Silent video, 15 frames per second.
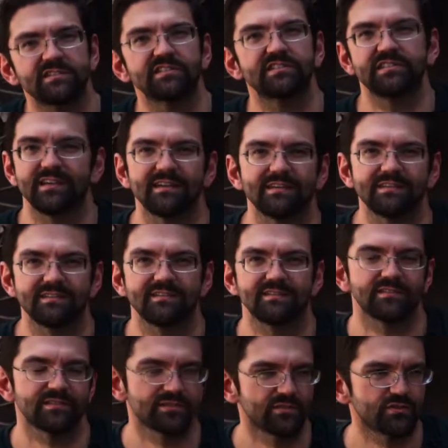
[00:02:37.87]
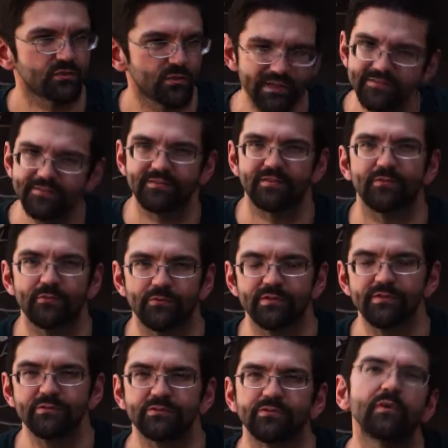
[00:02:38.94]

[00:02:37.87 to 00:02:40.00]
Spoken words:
to just drift through.